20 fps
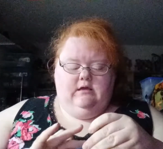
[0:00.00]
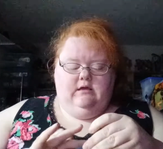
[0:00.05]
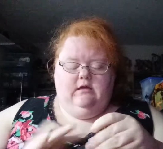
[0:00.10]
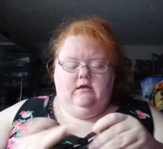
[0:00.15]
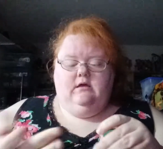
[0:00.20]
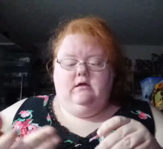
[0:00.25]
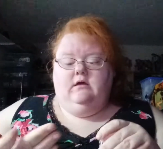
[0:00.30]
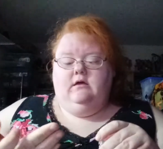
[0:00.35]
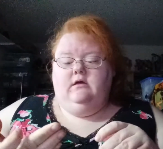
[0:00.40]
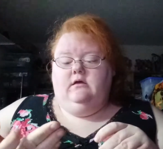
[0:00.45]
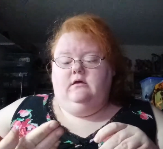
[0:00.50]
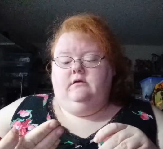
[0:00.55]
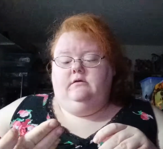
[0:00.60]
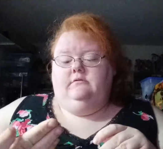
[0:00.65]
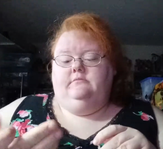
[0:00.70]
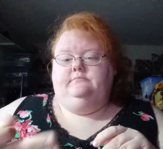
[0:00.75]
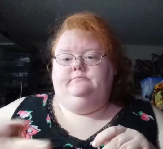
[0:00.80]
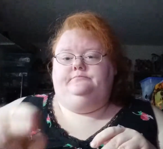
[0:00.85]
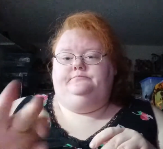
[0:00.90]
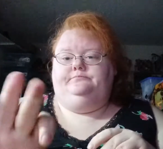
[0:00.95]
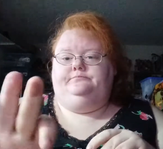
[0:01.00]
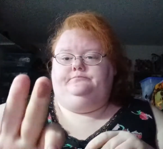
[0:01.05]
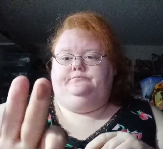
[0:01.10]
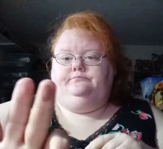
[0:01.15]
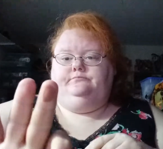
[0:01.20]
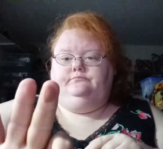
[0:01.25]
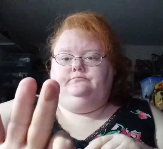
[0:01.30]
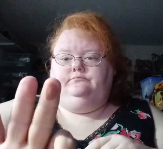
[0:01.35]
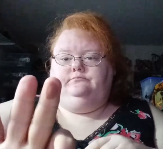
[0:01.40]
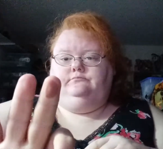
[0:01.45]

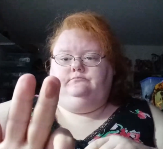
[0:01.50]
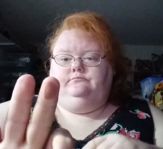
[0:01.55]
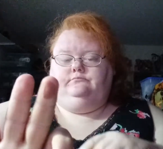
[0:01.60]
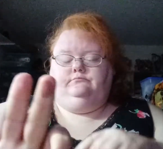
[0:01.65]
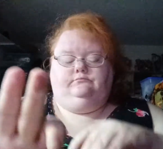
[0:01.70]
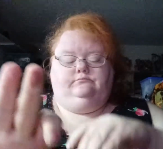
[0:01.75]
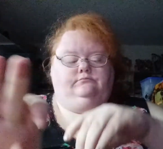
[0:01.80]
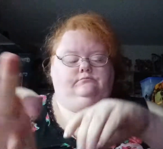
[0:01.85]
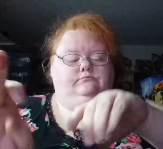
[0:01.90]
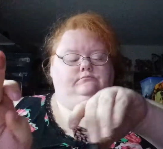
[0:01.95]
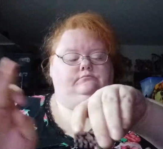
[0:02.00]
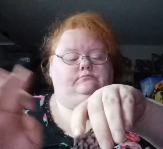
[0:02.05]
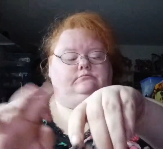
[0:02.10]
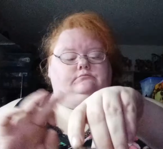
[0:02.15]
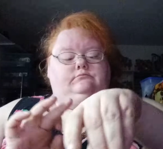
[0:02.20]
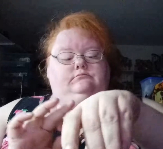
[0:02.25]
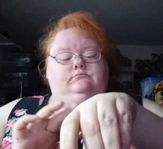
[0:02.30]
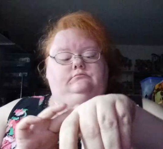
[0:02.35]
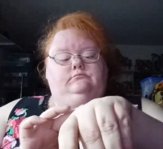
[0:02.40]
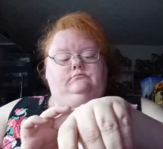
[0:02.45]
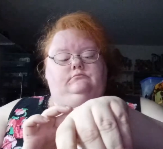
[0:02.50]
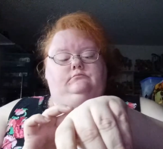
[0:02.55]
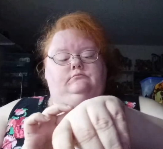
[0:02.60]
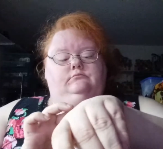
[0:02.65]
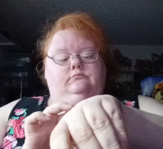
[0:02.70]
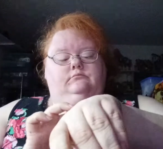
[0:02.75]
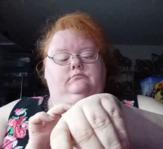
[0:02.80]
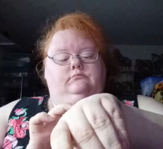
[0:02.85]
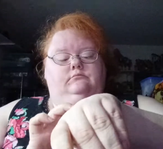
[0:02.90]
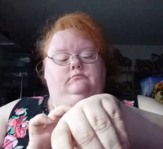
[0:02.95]

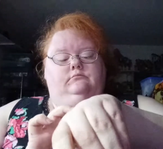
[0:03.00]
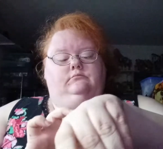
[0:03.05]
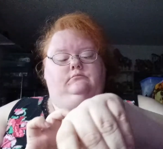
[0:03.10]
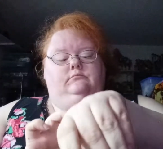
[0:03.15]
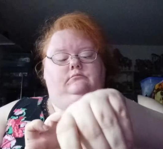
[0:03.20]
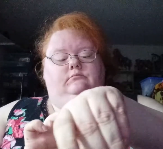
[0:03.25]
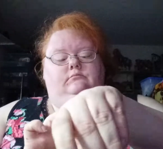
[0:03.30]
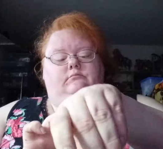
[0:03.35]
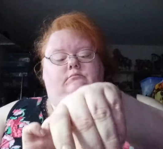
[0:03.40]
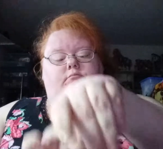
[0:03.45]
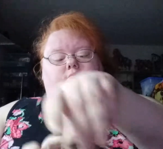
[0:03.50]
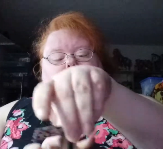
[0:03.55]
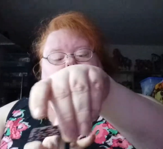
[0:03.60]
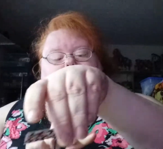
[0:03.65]
[no speech]